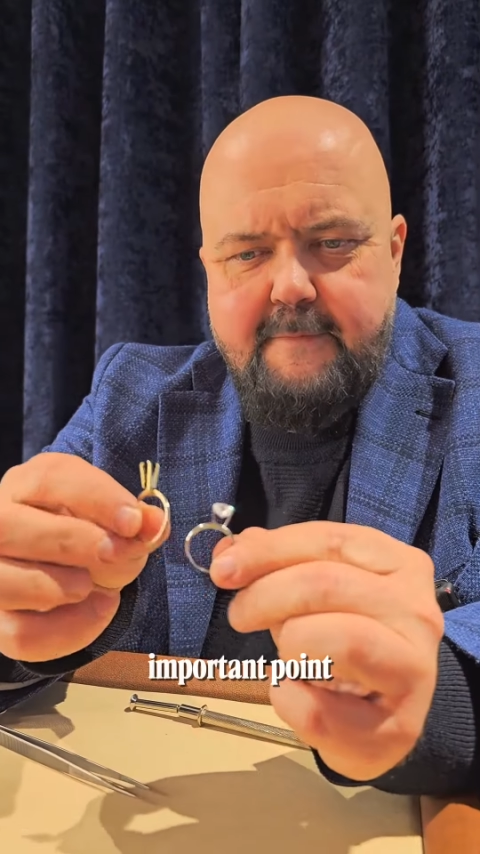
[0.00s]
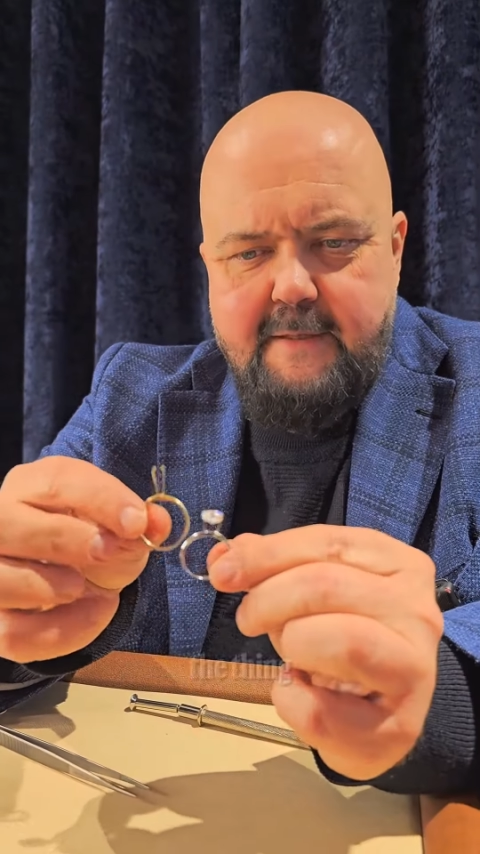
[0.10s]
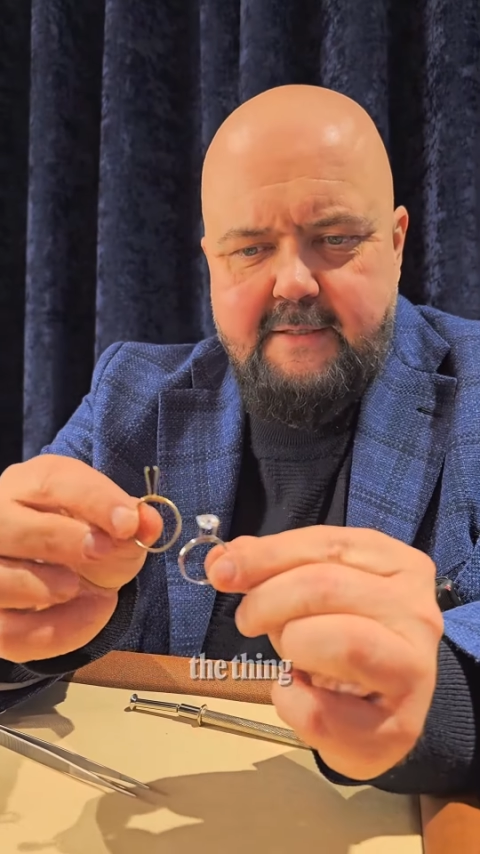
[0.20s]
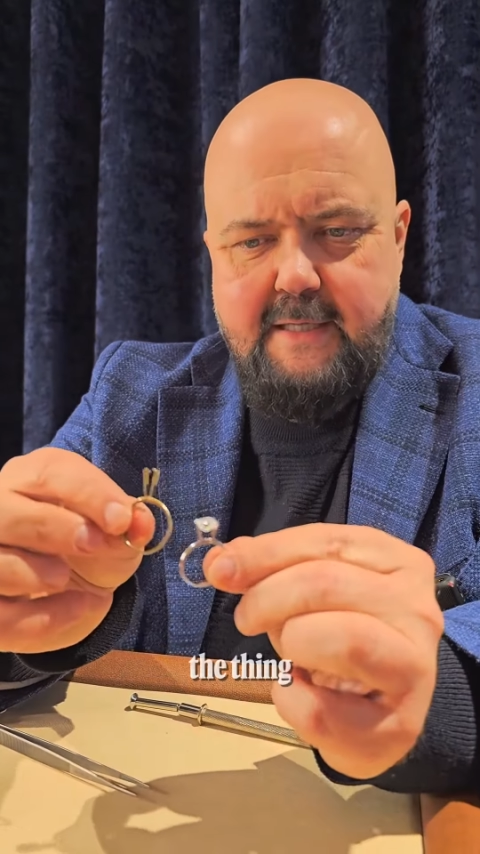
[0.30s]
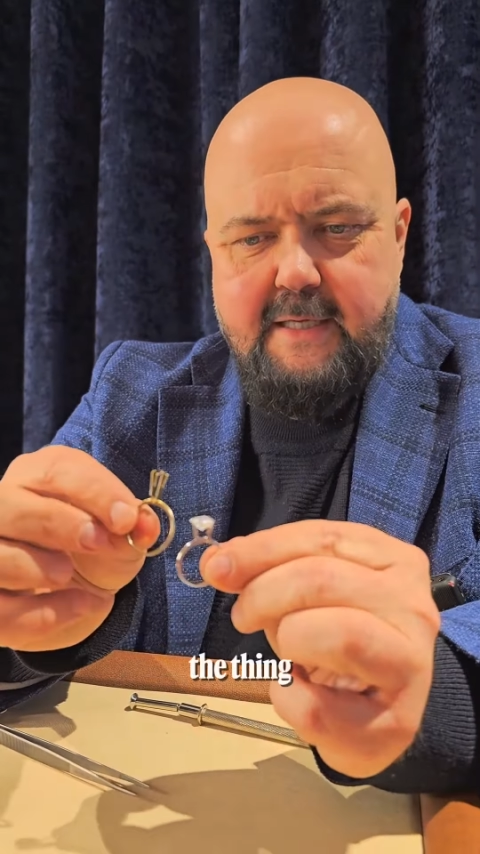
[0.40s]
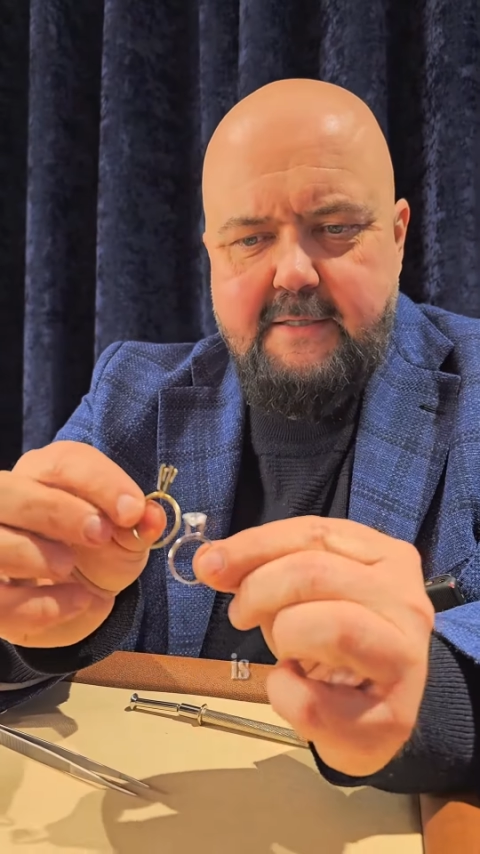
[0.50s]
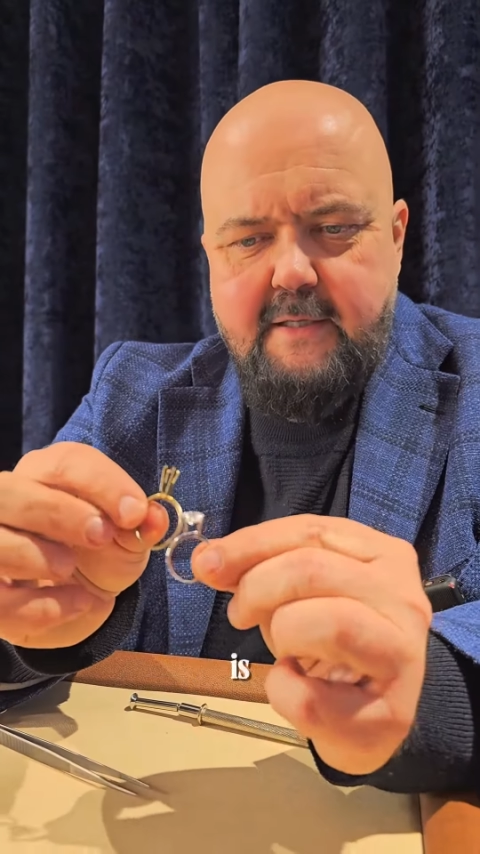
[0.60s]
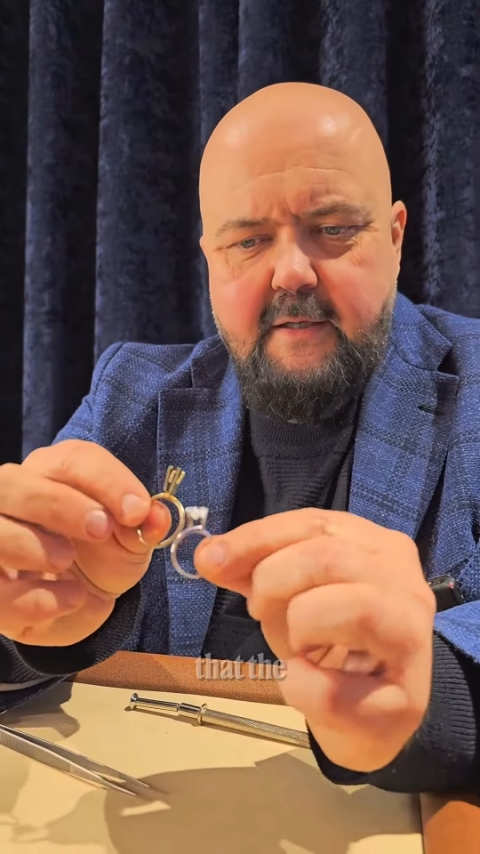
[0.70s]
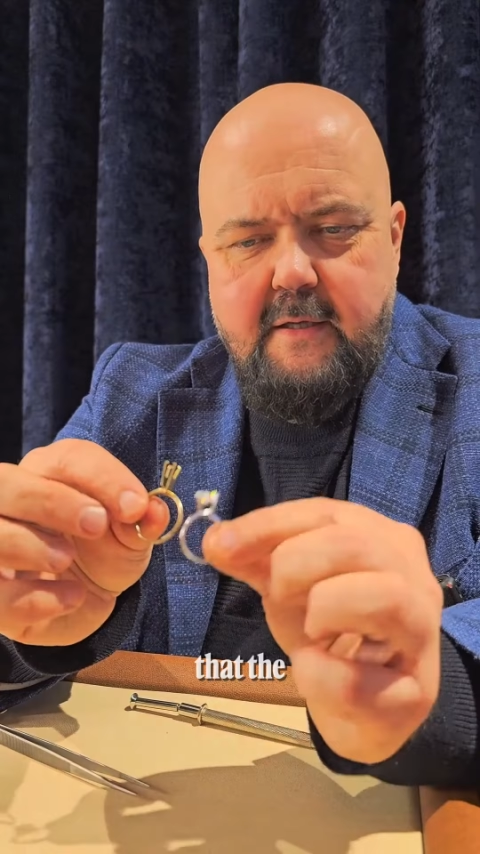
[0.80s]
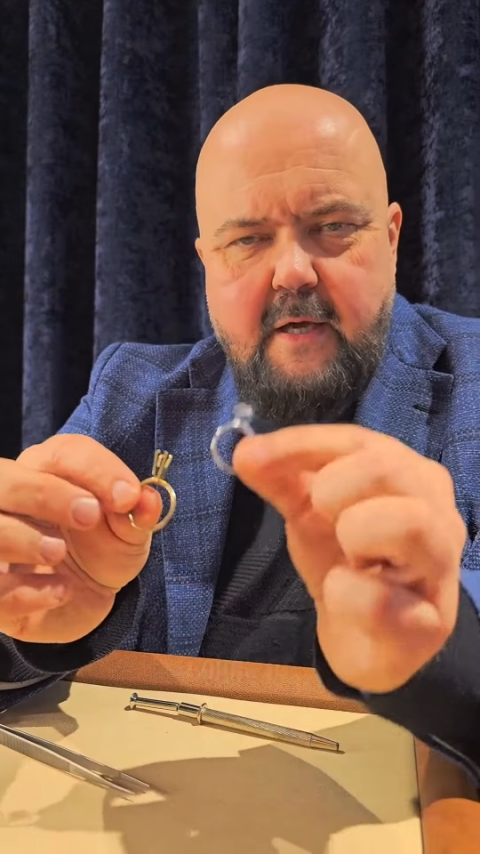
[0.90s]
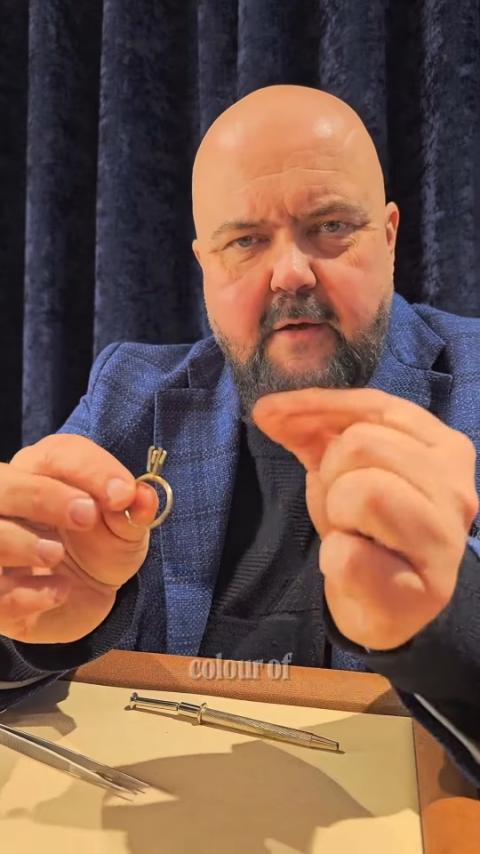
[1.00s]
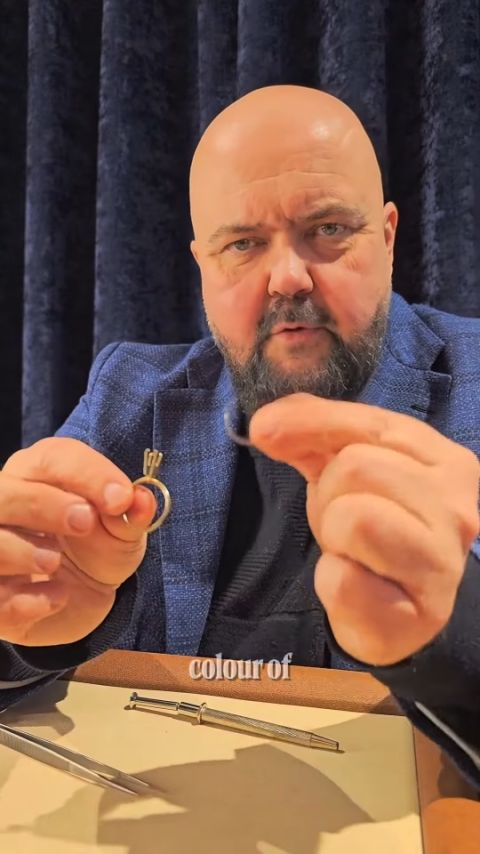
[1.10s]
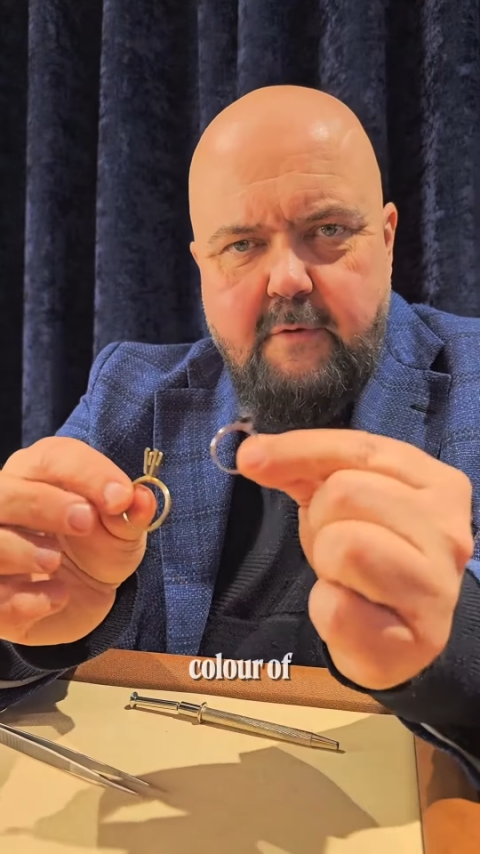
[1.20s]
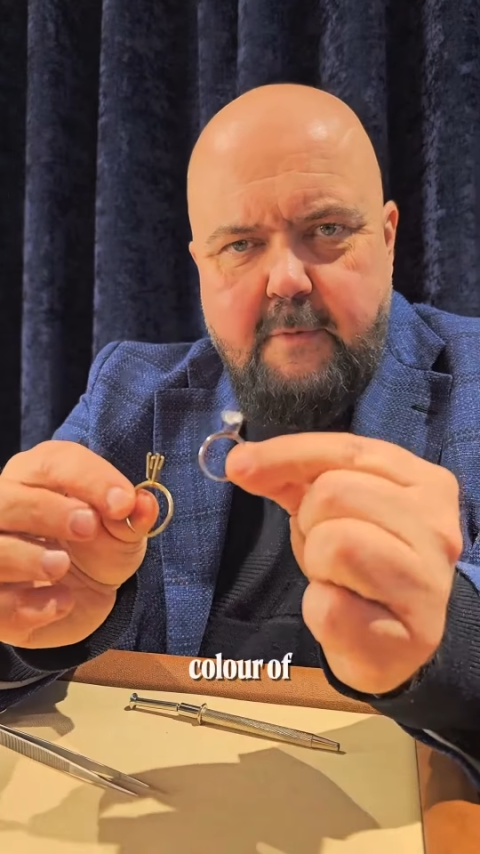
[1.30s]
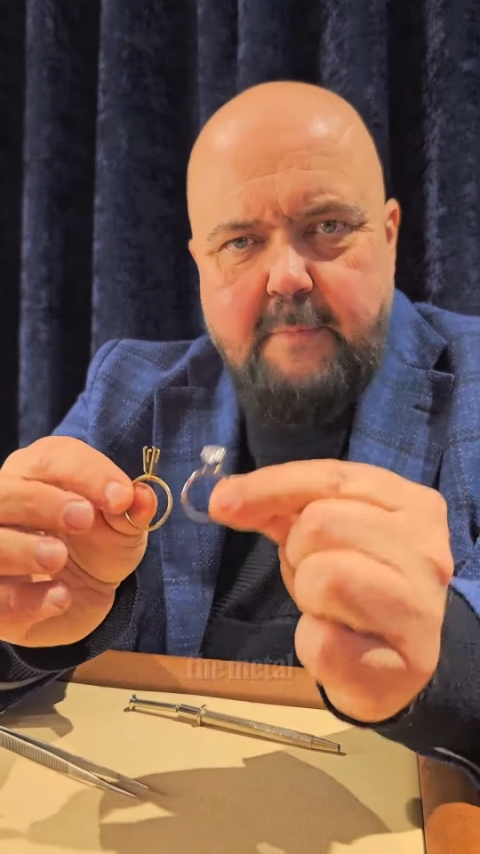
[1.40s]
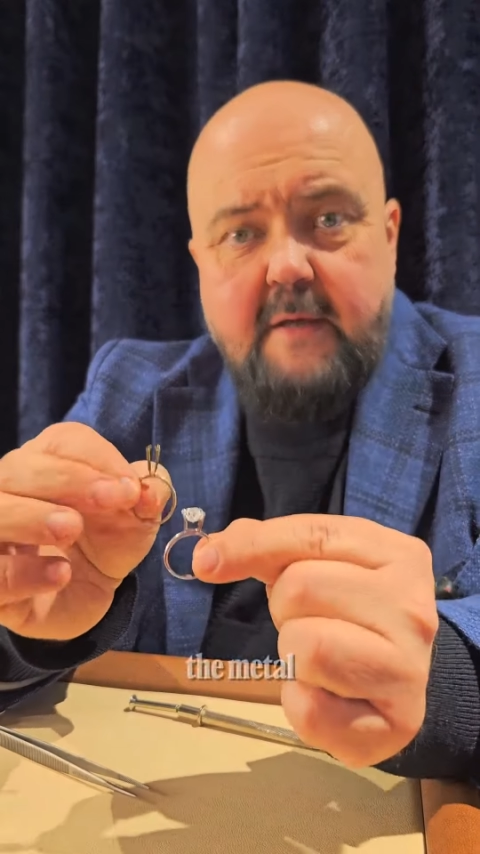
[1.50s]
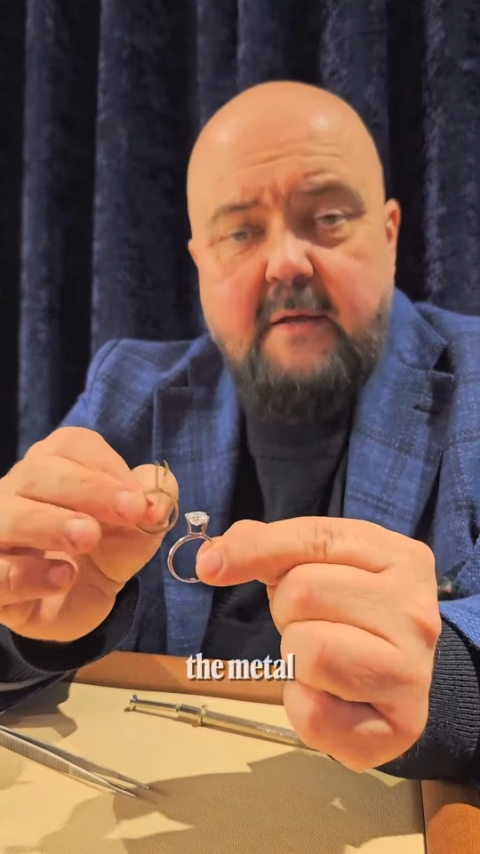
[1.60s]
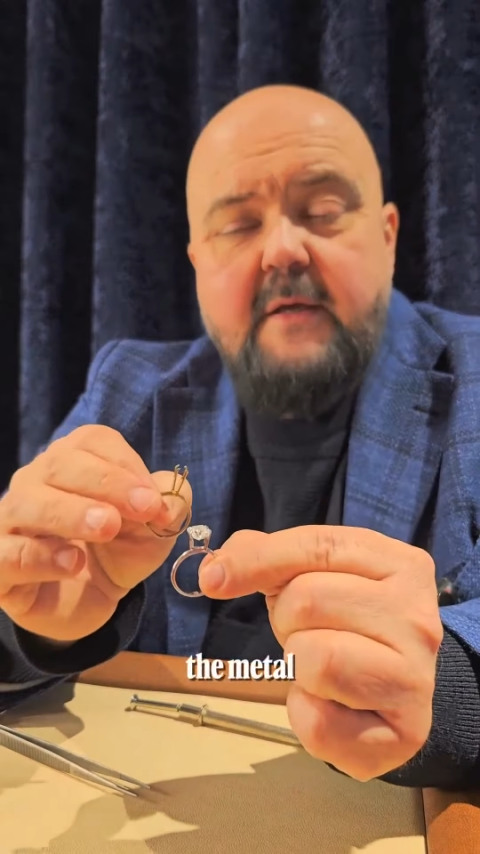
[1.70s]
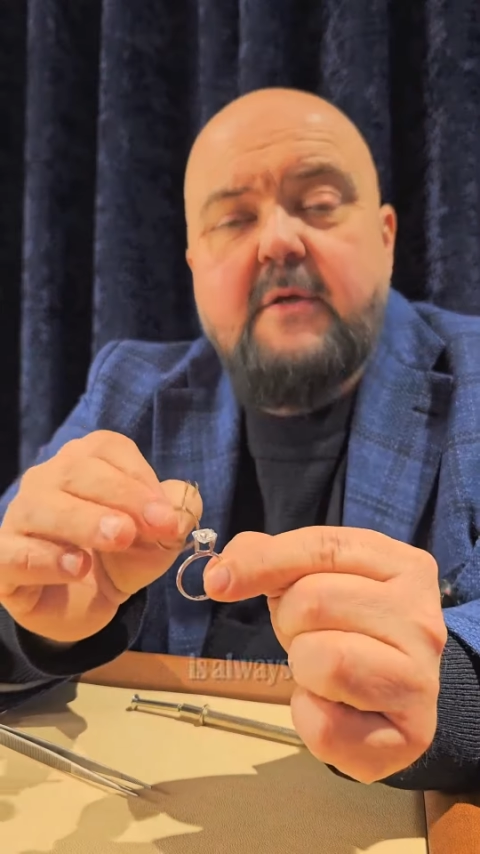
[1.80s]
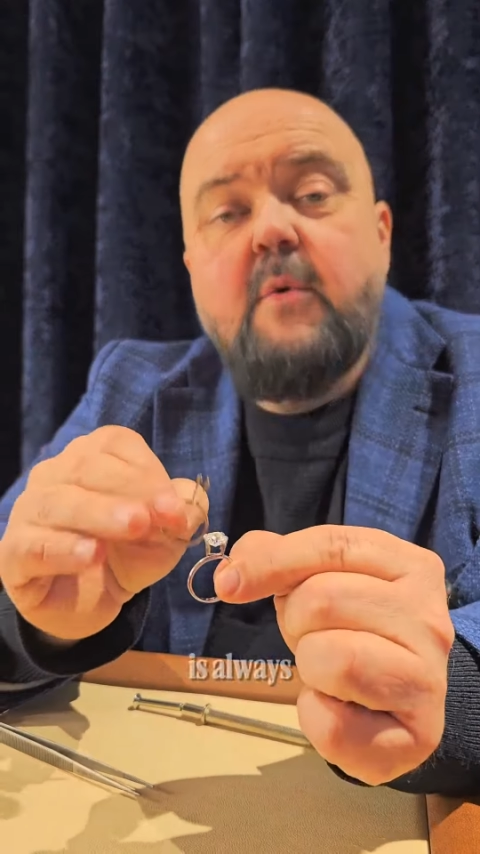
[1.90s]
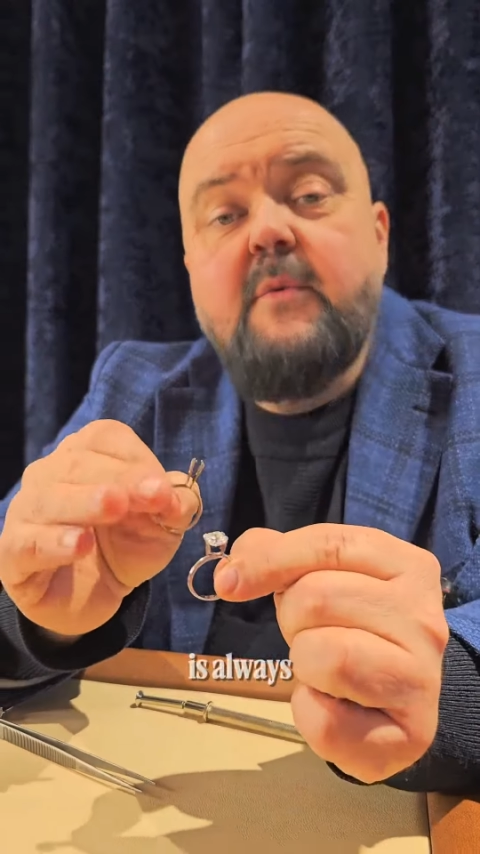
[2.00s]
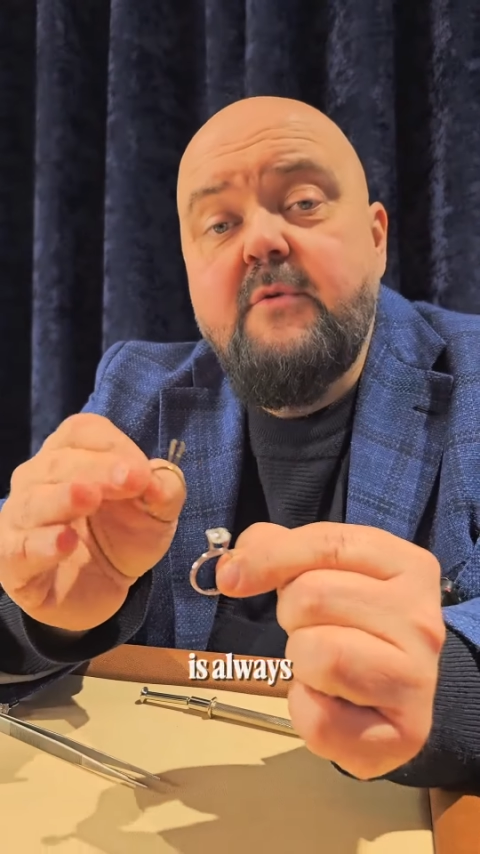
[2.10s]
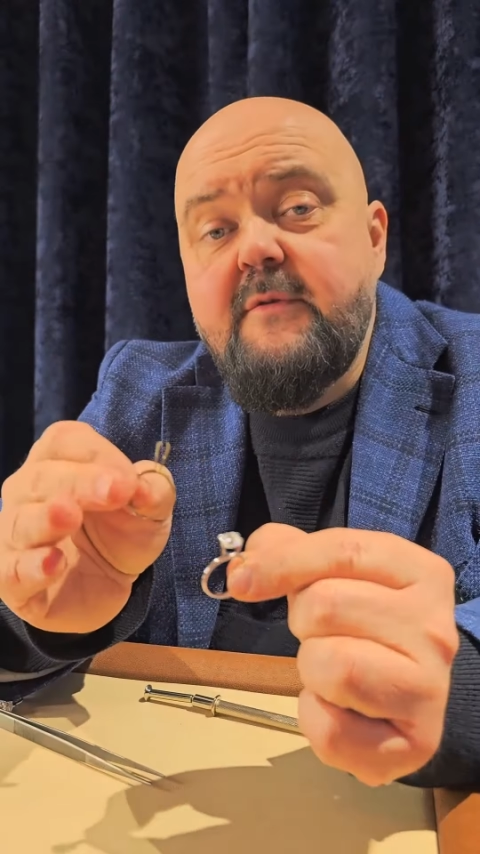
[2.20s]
The thing is that the color of the metal is always